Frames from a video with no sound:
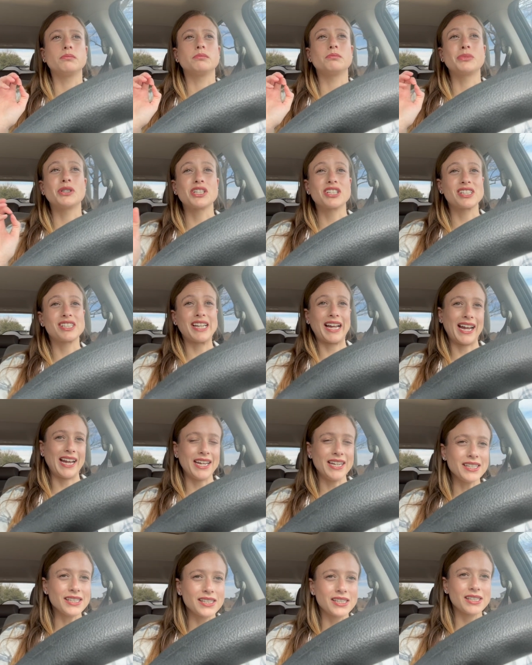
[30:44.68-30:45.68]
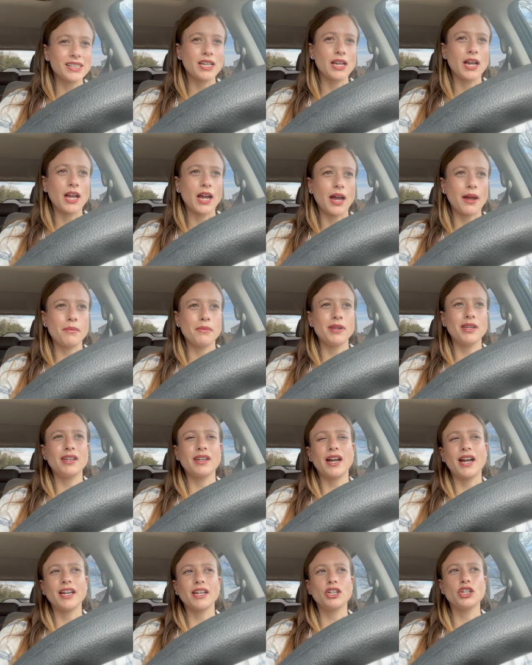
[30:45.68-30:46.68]
precise. I
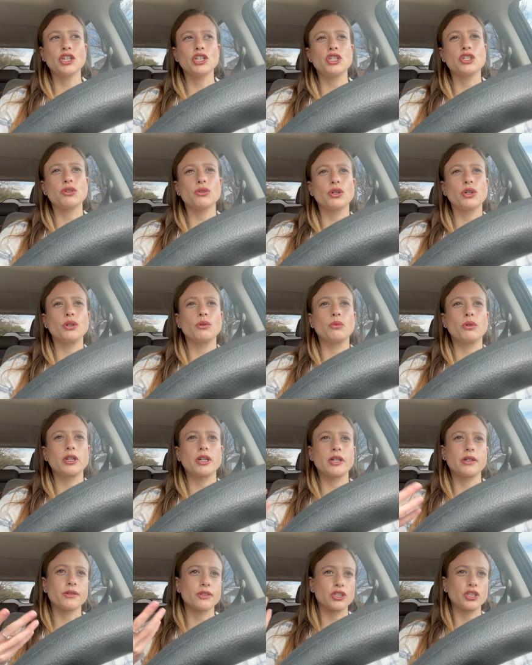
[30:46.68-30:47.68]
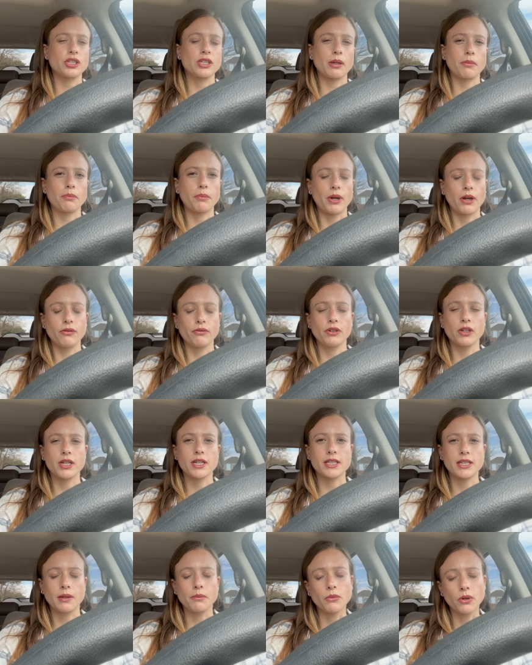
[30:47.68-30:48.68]
mean, I could do it where I was just like barefoot
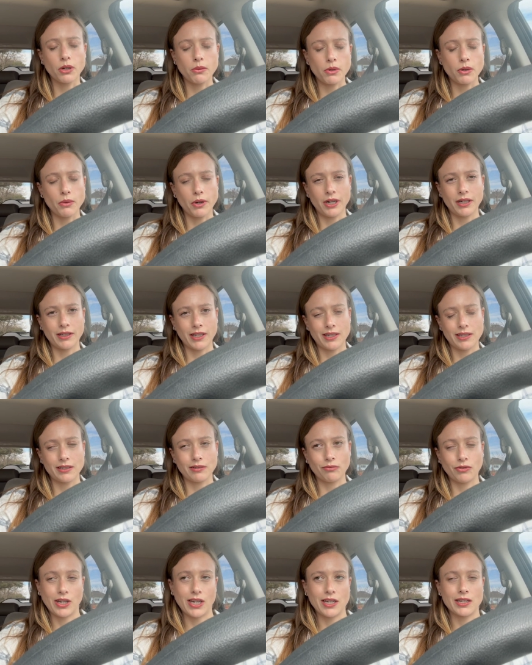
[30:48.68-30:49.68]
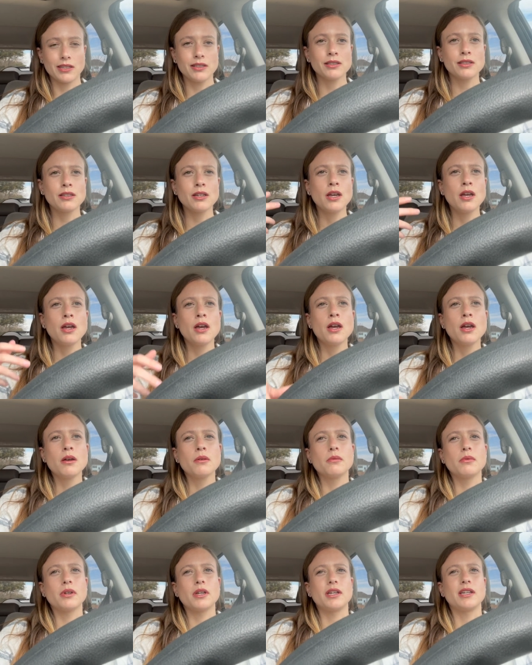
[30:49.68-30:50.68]
because I'm gonna be wearing like Vans,
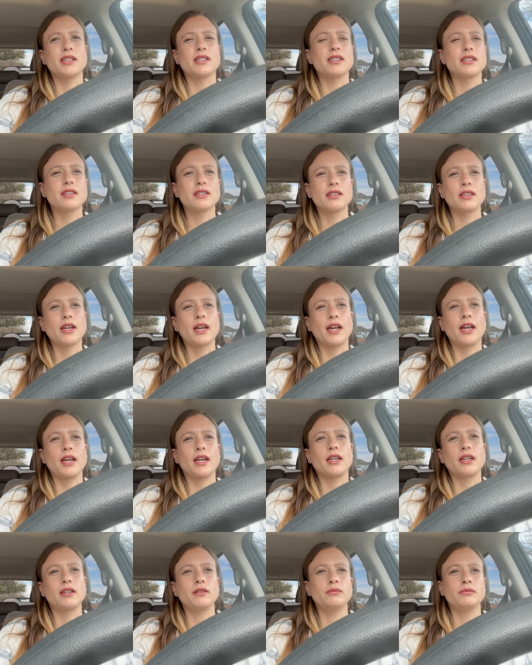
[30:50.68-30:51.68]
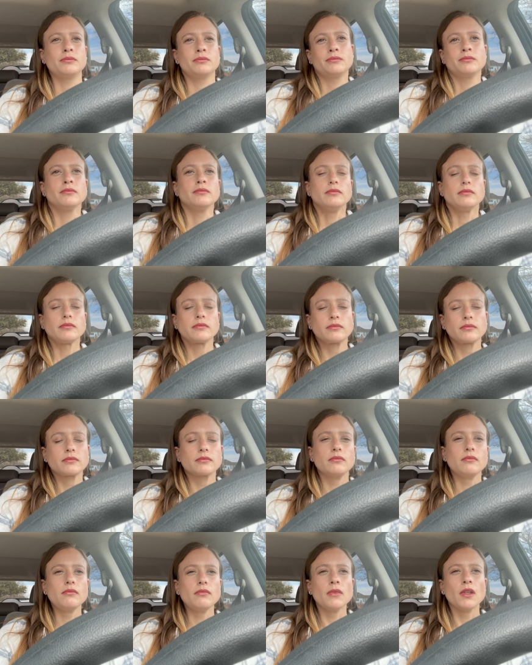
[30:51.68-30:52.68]
but I
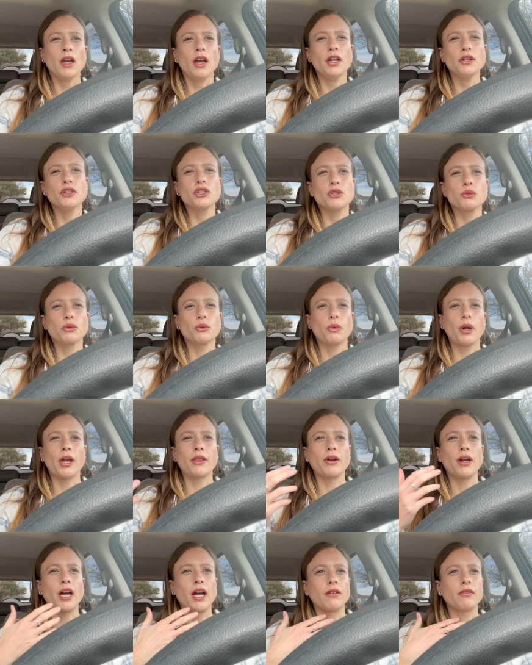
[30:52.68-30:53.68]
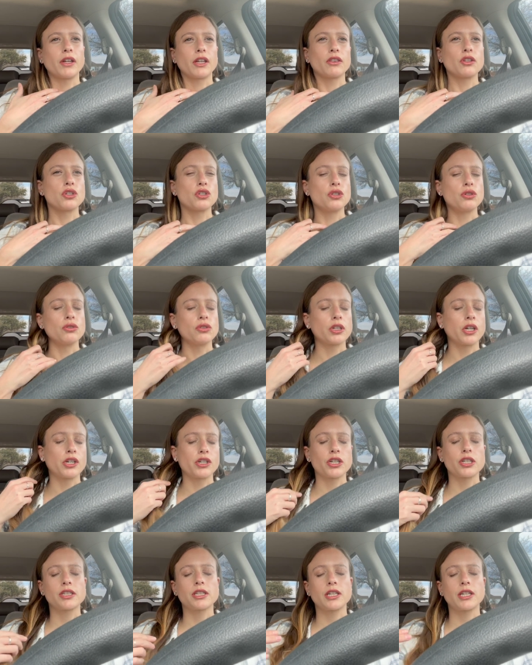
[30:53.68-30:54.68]
I just would rather have like the shoes on
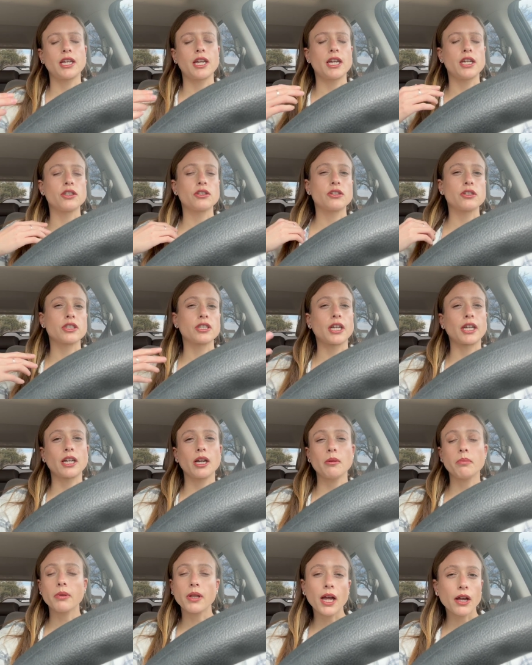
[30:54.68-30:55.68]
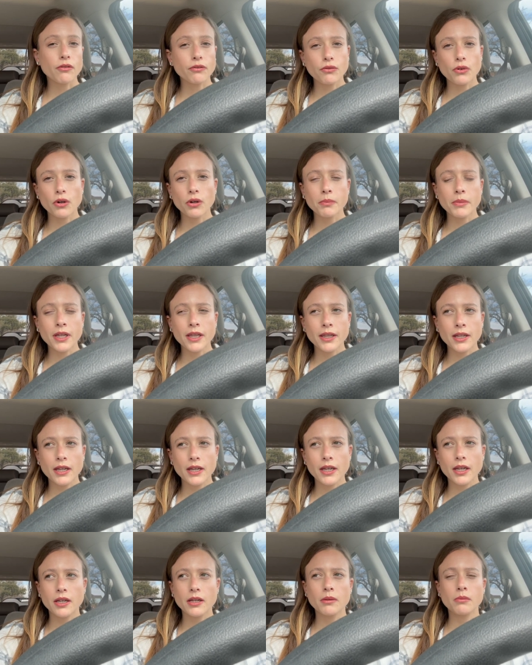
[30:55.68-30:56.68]
just in case there's like a platform in
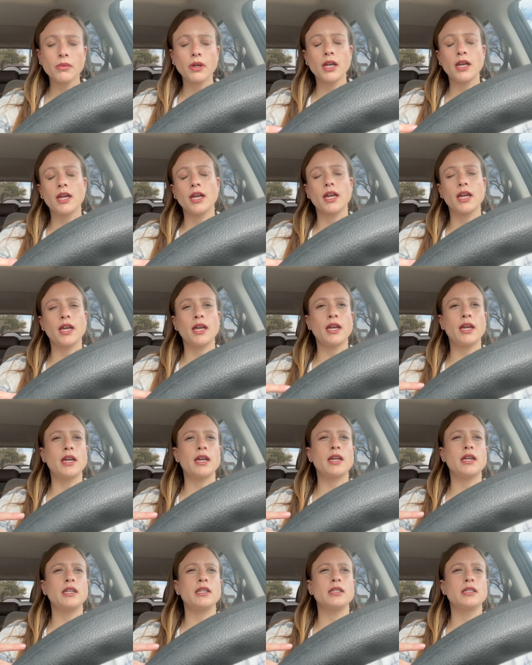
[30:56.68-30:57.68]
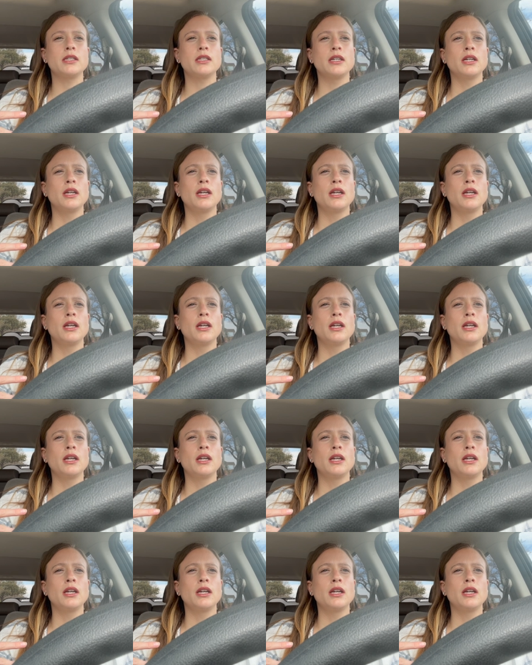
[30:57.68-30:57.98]
them. And